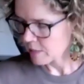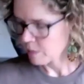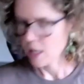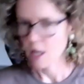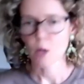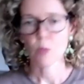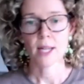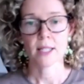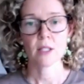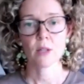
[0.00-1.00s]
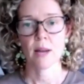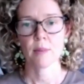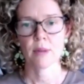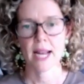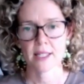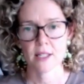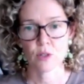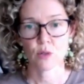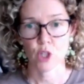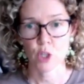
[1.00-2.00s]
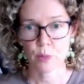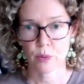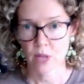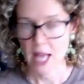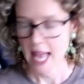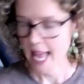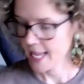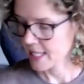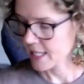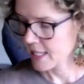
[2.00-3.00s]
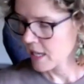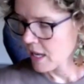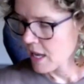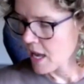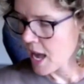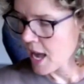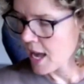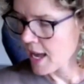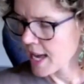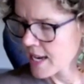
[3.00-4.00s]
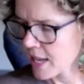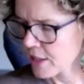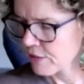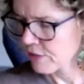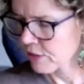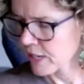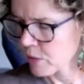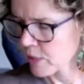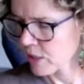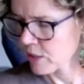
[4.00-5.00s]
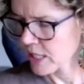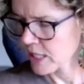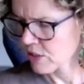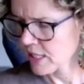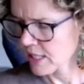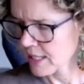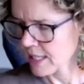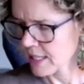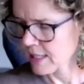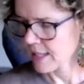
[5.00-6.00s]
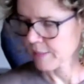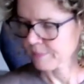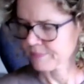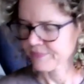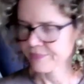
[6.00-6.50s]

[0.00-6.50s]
below, one to our practice group, and another for anyone who's interested is I'm